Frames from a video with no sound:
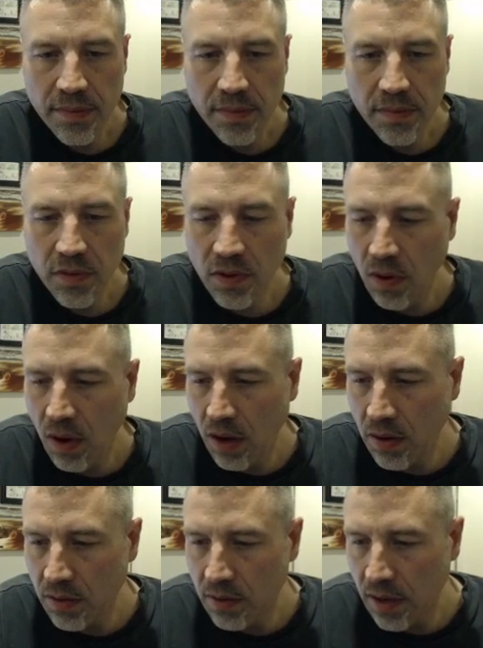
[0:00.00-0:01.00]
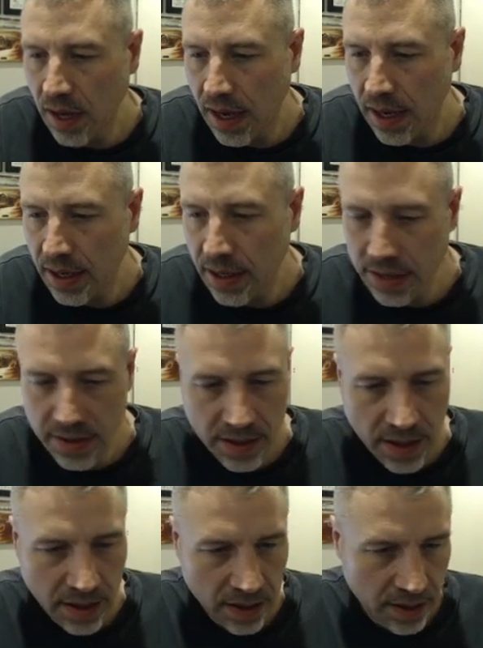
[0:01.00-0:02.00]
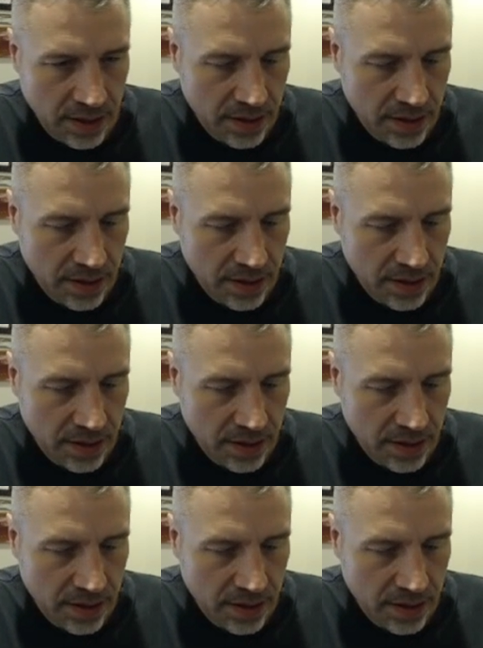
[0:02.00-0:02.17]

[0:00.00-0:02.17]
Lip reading: So all those light. Let's I'll